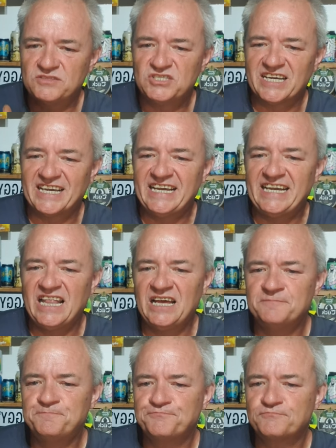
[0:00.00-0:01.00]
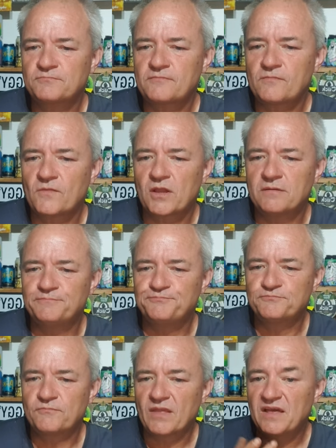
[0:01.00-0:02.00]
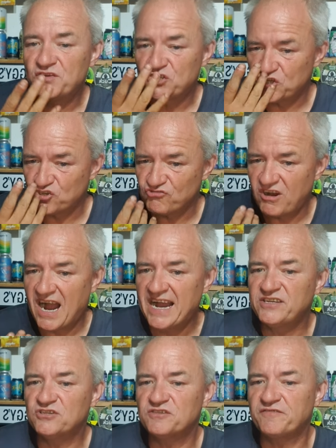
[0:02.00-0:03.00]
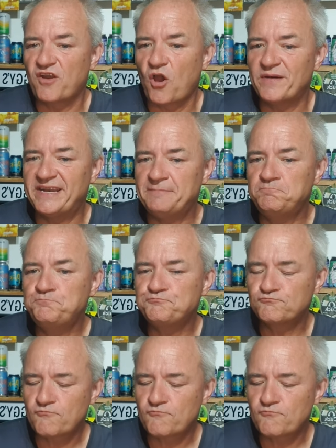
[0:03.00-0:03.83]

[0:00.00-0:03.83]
tequila there's a dryness flowing in